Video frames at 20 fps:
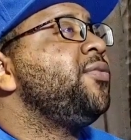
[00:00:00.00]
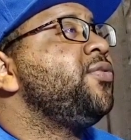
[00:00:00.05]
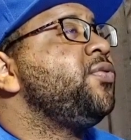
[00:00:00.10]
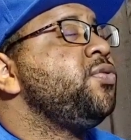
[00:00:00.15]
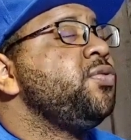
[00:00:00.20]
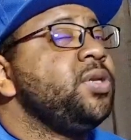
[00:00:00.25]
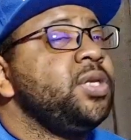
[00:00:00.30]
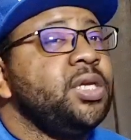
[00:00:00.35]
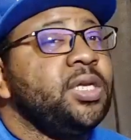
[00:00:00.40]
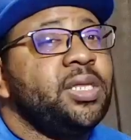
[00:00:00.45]
if
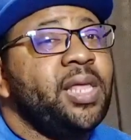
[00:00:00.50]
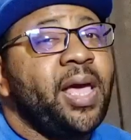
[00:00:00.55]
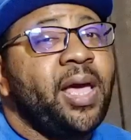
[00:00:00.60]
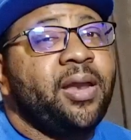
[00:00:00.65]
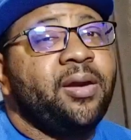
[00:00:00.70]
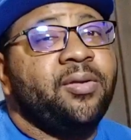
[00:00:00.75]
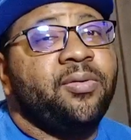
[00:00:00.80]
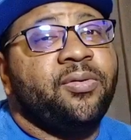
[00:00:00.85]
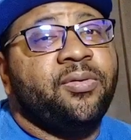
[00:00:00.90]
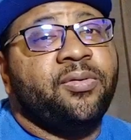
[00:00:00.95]
you need
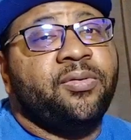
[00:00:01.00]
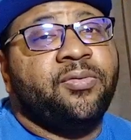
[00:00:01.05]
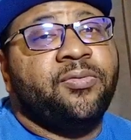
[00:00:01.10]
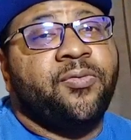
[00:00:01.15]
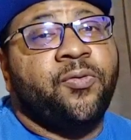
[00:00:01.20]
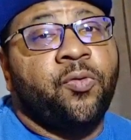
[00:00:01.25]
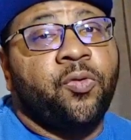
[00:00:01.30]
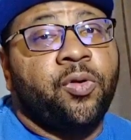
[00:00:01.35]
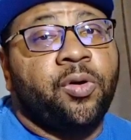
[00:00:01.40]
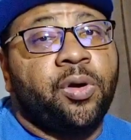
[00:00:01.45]
that
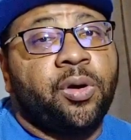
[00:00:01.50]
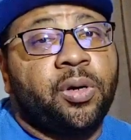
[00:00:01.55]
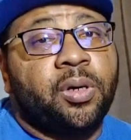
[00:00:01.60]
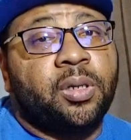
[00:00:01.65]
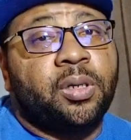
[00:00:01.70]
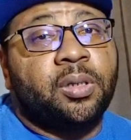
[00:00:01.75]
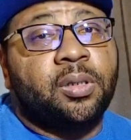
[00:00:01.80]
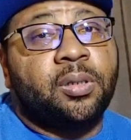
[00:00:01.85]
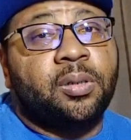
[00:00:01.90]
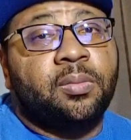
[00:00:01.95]

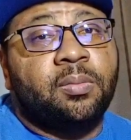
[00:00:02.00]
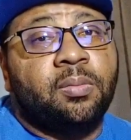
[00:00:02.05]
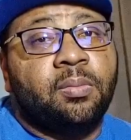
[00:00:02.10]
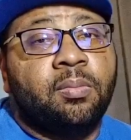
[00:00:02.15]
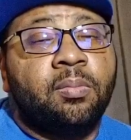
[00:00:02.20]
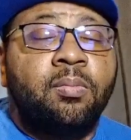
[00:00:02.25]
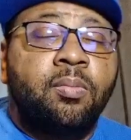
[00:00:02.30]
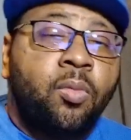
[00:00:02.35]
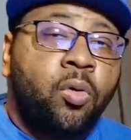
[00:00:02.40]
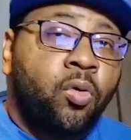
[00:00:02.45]
for
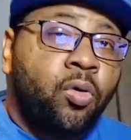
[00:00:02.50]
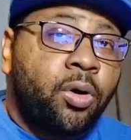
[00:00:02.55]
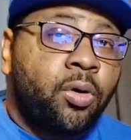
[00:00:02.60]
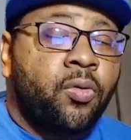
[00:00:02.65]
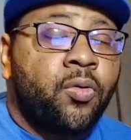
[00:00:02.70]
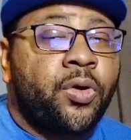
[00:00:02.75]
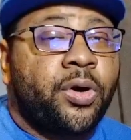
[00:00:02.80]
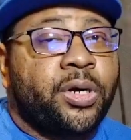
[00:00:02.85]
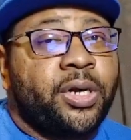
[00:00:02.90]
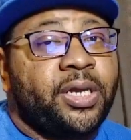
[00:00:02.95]

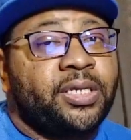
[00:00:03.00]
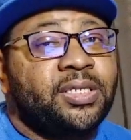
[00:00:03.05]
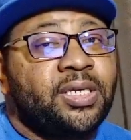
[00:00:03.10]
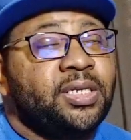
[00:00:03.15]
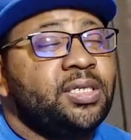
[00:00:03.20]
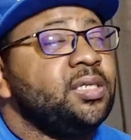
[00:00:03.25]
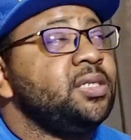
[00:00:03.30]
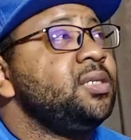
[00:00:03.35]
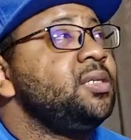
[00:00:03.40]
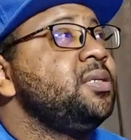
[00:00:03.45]
more
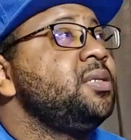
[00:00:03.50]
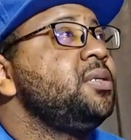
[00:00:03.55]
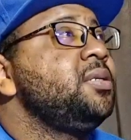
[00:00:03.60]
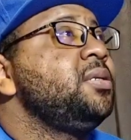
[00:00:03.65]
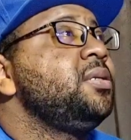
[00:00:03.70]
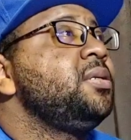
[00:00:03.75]
organization